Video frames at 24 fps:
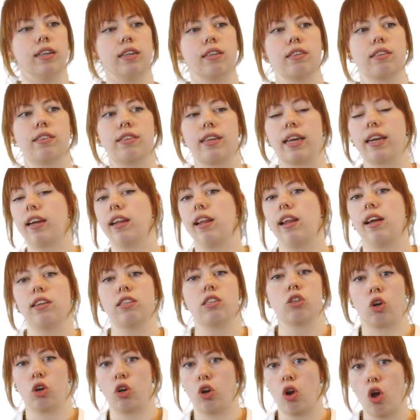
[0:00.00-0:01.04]
satellites
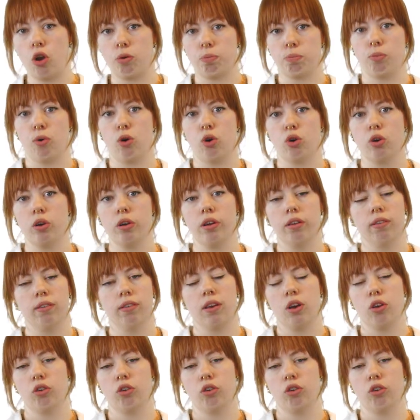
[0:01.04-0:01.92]
are not modeled,